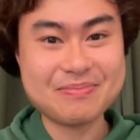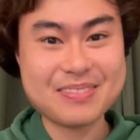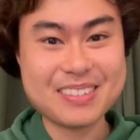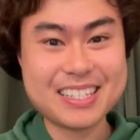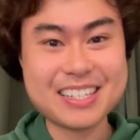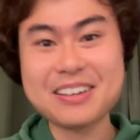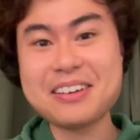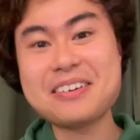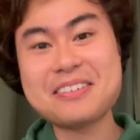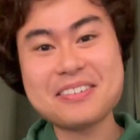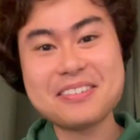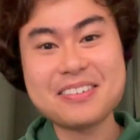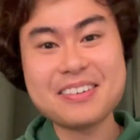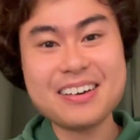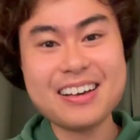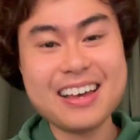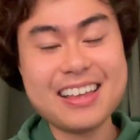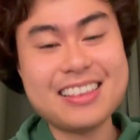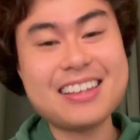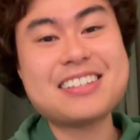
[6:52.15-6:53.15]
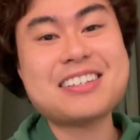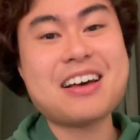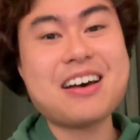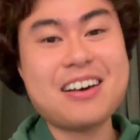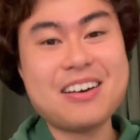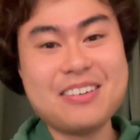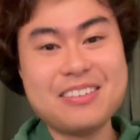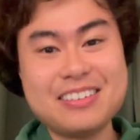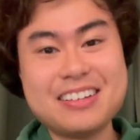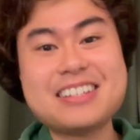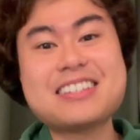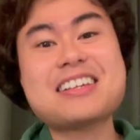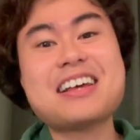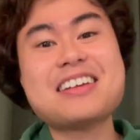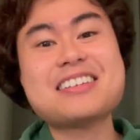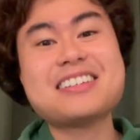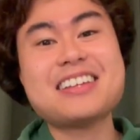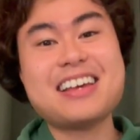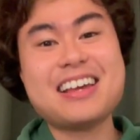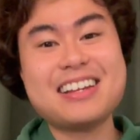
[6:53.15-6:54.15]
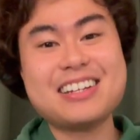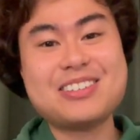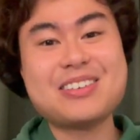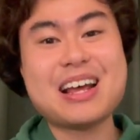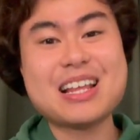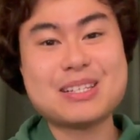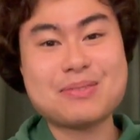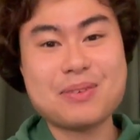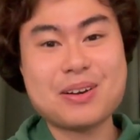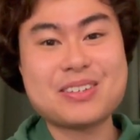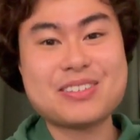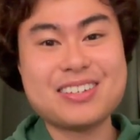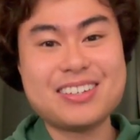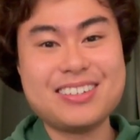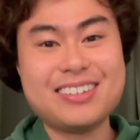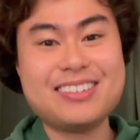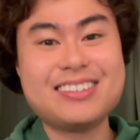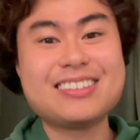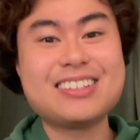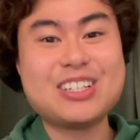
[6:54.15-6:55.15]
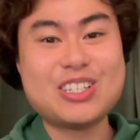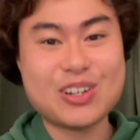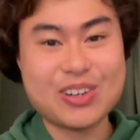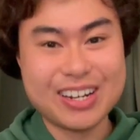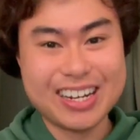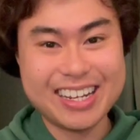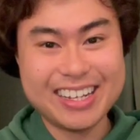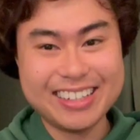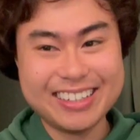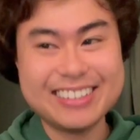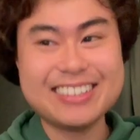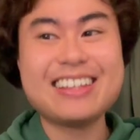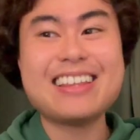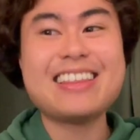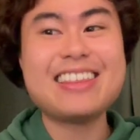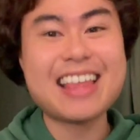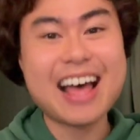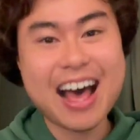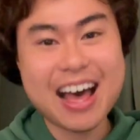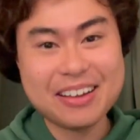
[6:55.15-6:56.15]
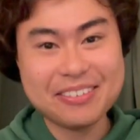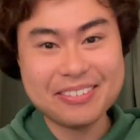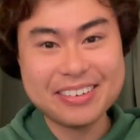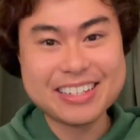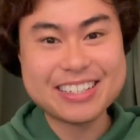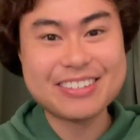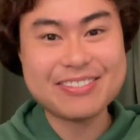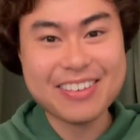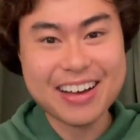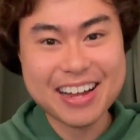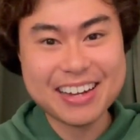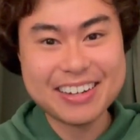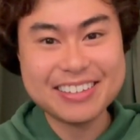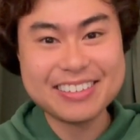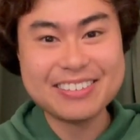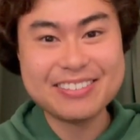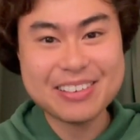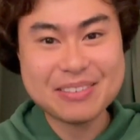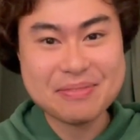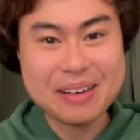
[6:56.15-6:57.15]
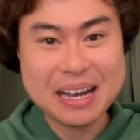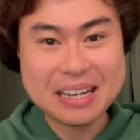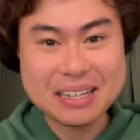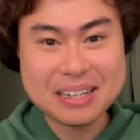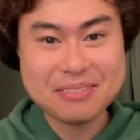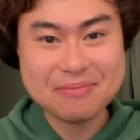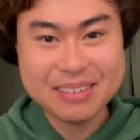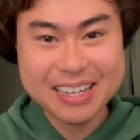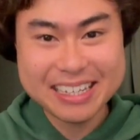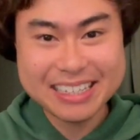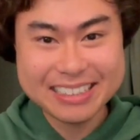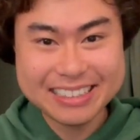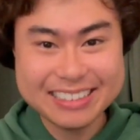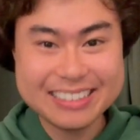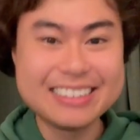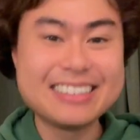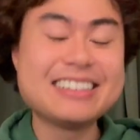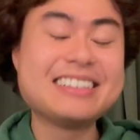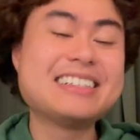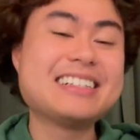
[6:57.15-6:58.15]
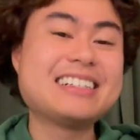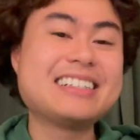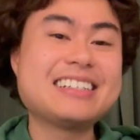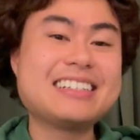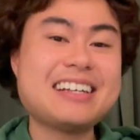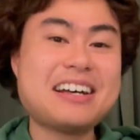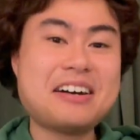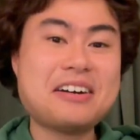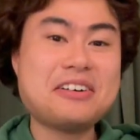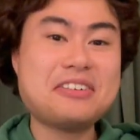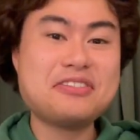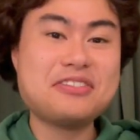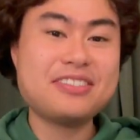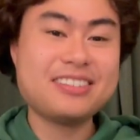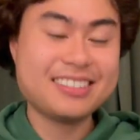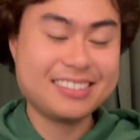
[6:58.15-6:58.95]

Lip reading: So in the discussing transpersonal journey, that was what reminded me of.